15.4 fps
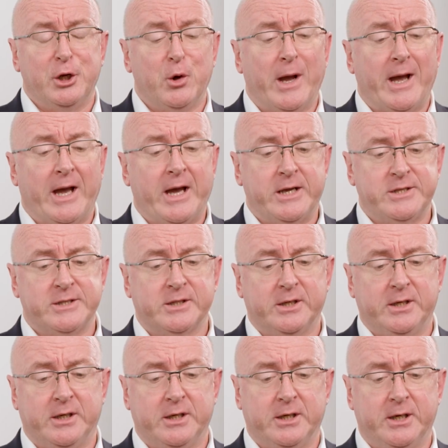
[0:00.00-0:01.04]
you had
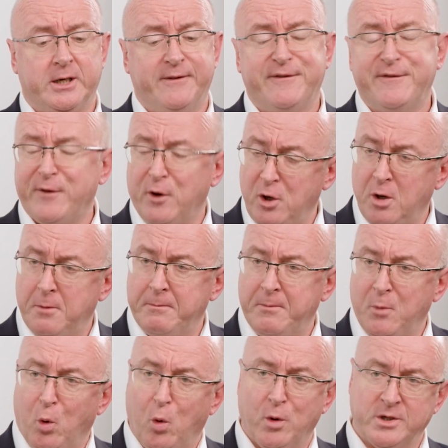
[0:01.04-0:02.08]
firm
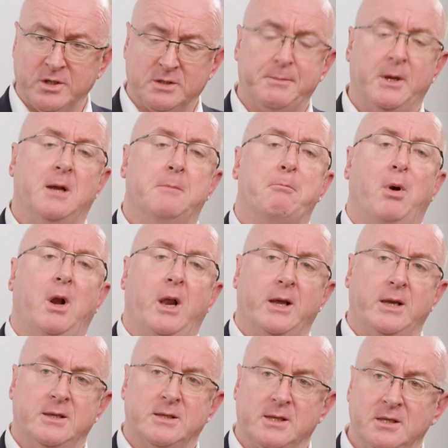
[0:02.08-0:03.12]
orders being
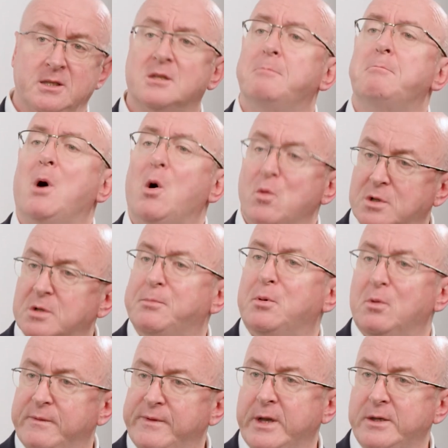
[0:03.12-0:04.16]
placed into
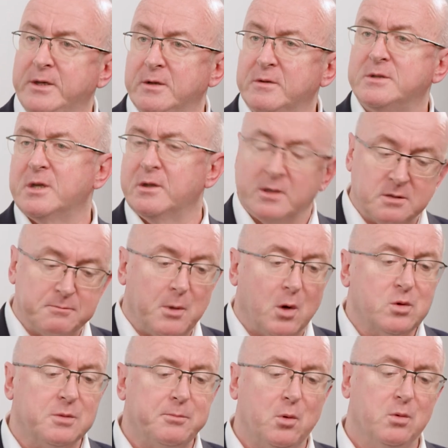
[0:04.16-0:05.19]
multiple venues. So there's
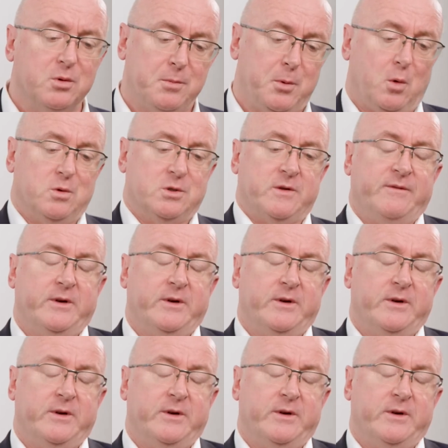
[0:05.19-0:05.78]
multiple pools of